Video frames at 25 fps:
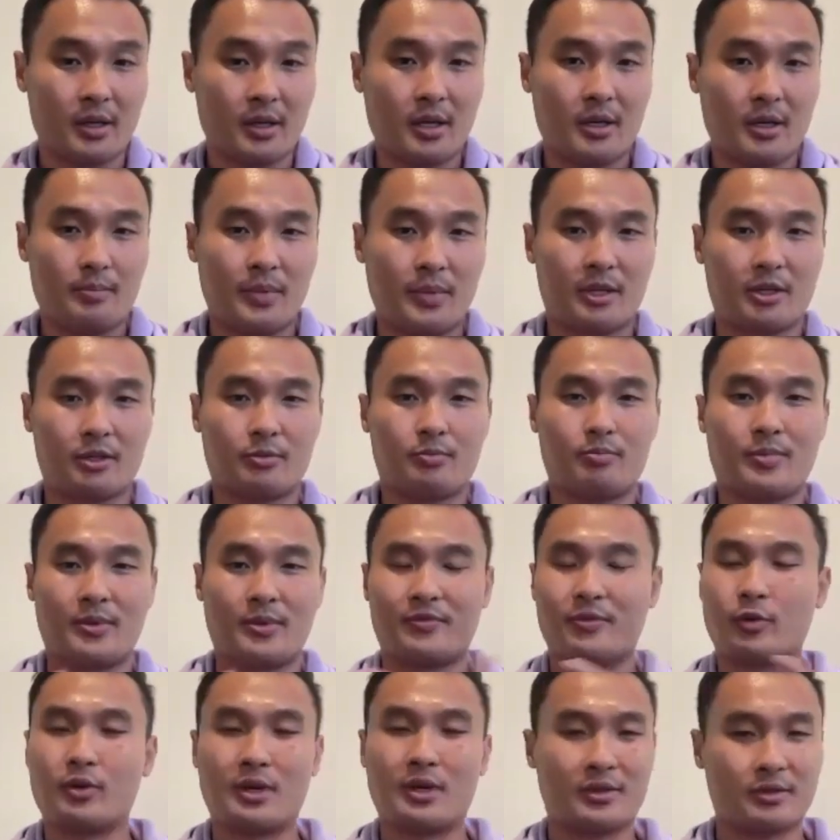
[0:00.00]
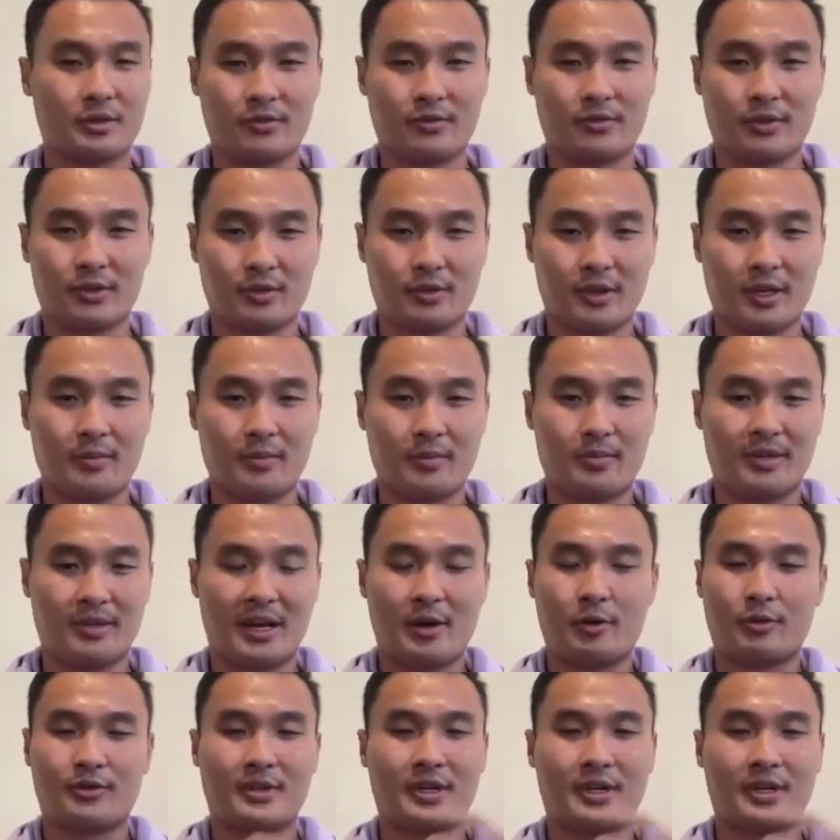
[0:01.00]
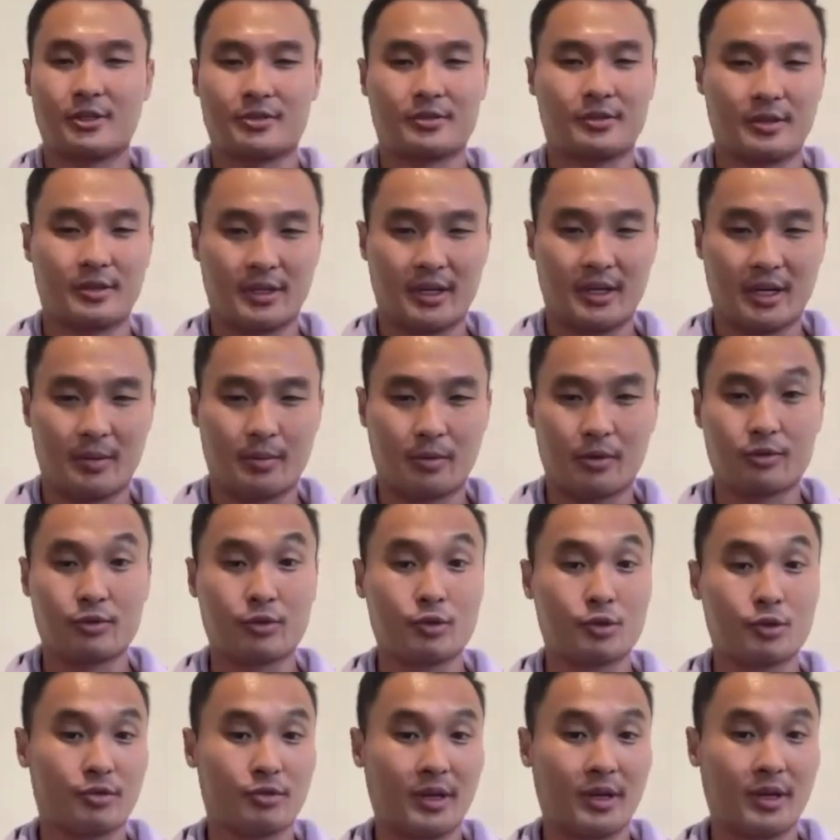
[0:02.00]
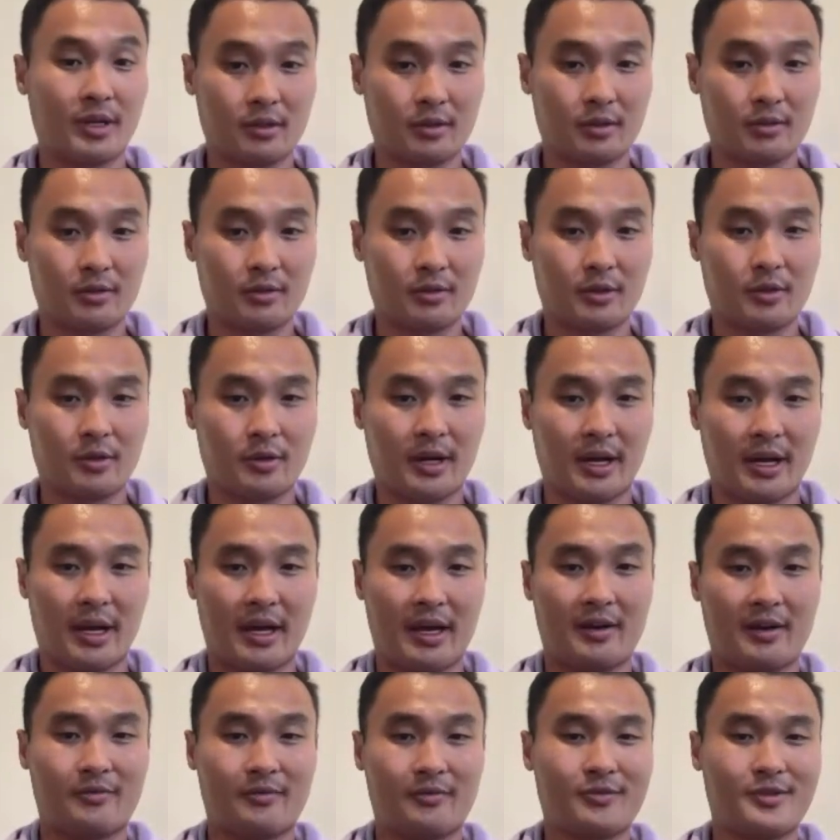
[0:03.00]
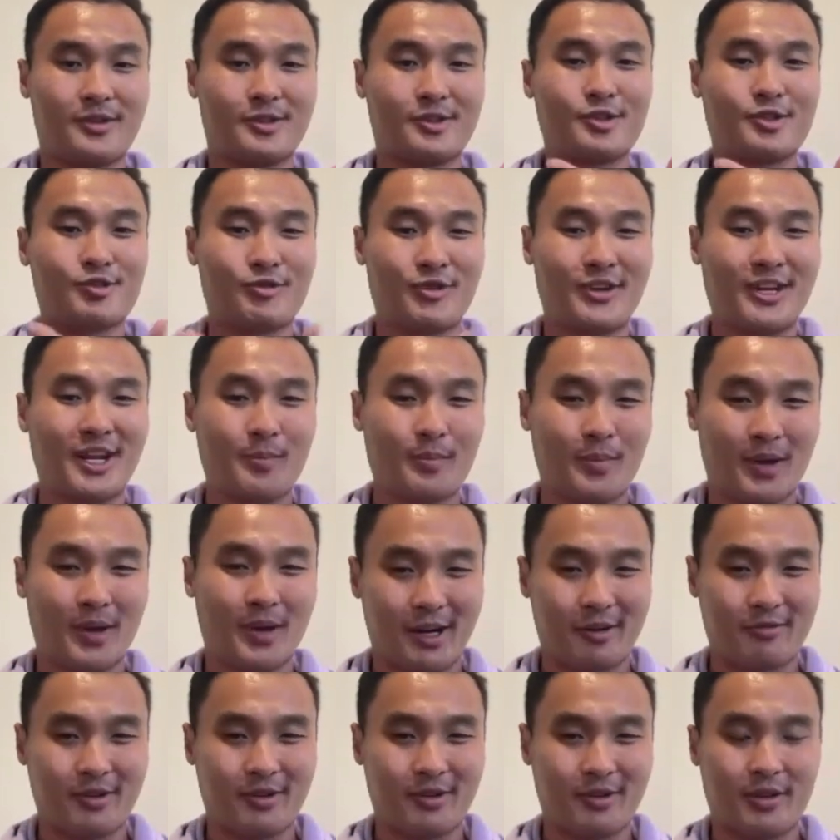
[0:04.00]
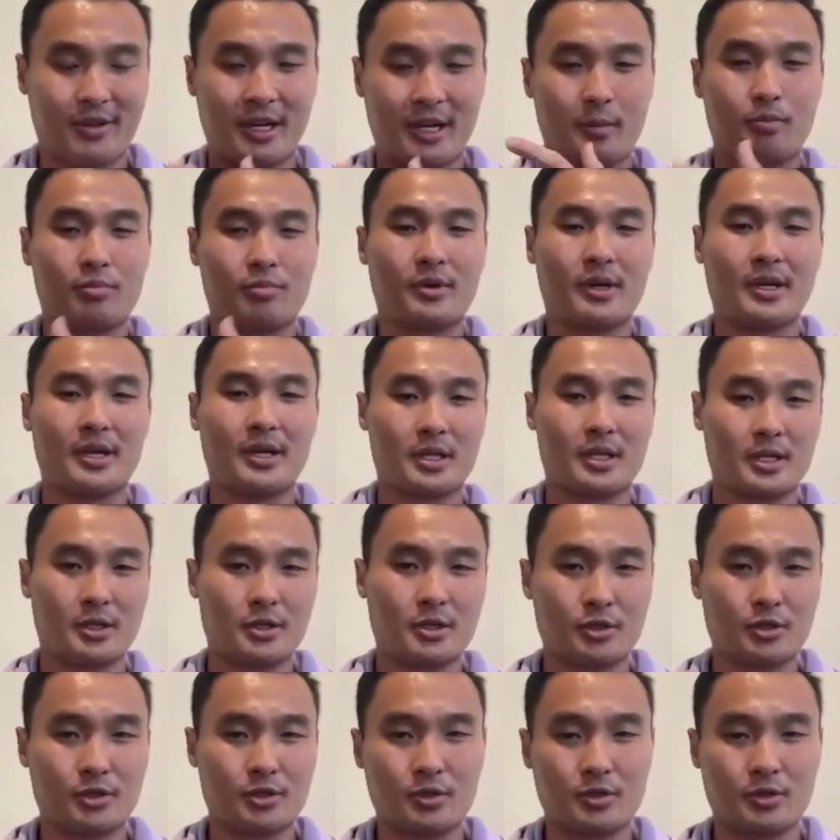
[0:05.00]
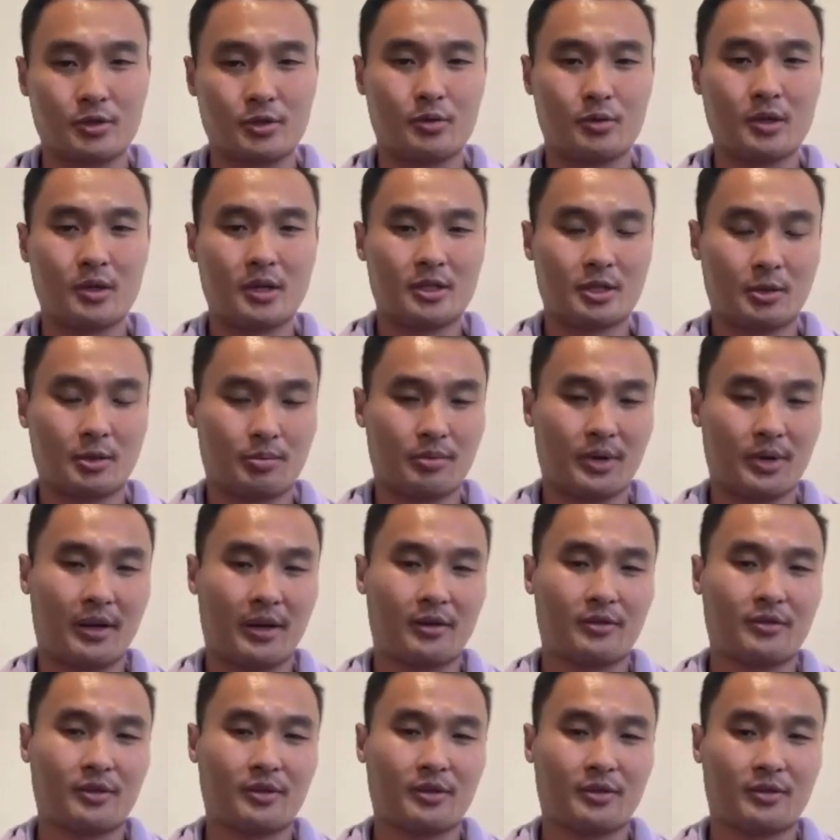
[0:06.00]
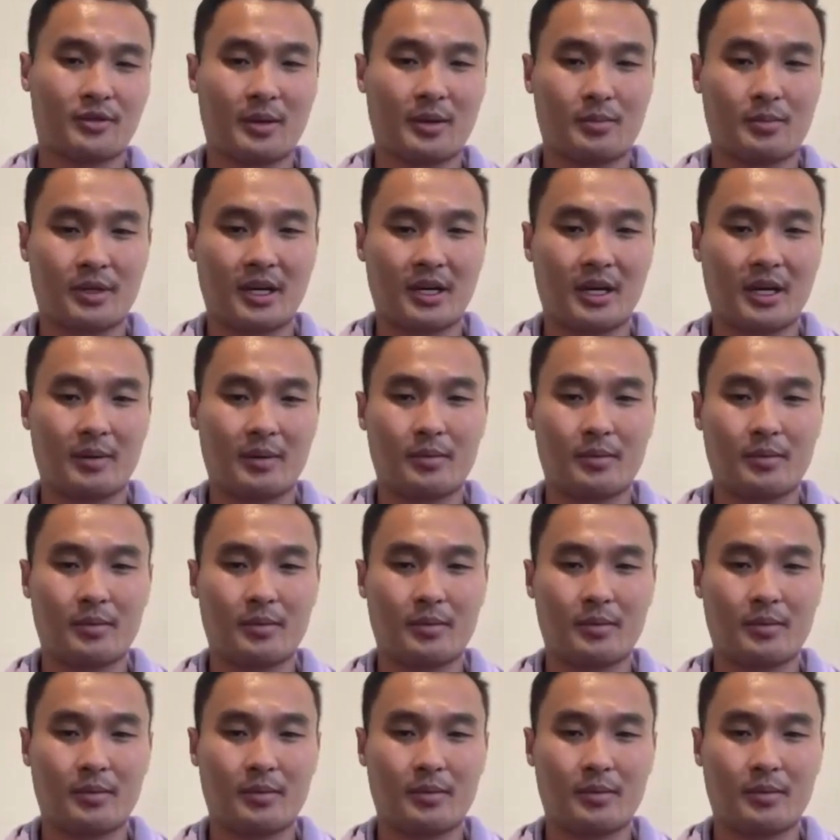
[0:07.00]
Because before I was a physical therapist, I was actually a personal trainer. So I have this training background that I bring into the practice at the same time.